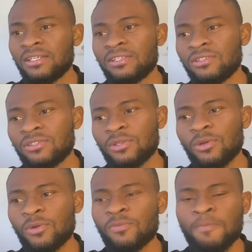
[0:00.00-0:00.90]

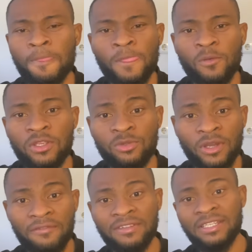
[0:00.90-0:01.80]
So when you
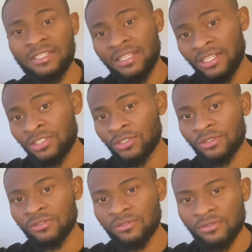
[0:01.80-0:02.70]
have the intention
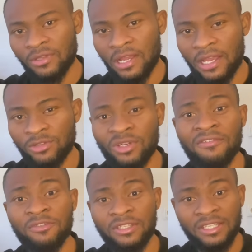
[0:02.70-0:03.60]
and you have
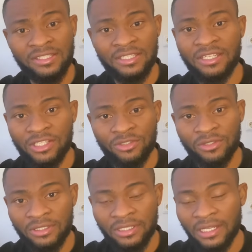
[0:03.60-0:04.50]
your destination
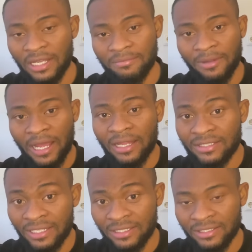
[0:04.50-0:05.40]
at
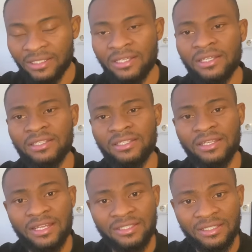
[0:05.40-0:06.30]
heart, the
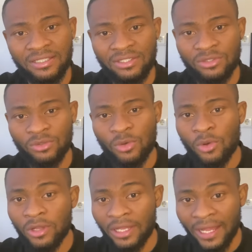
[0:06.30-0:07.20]
next thing is to go
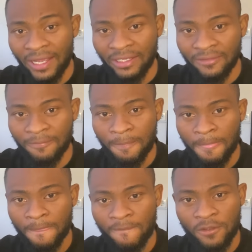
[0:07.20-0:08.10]
online.
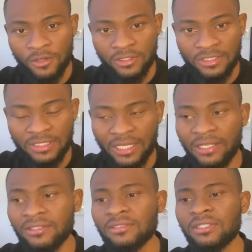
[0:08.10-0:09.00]
You understand?
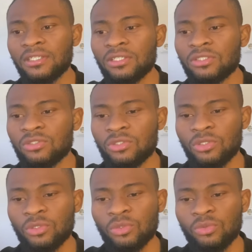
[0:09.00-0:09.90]

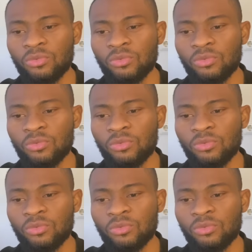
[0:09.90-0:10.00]
So